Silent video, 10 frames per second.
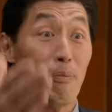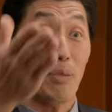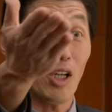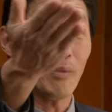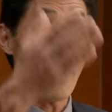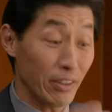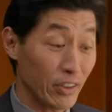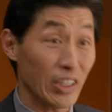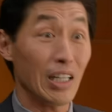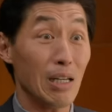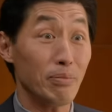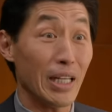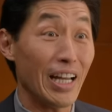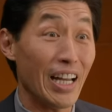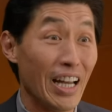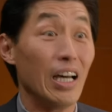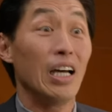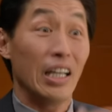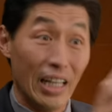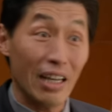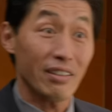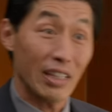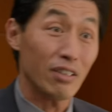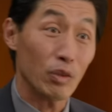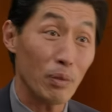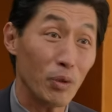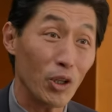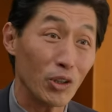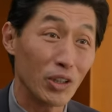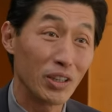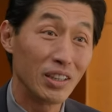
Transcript: A bold man steal umbrella. Yes, let's report.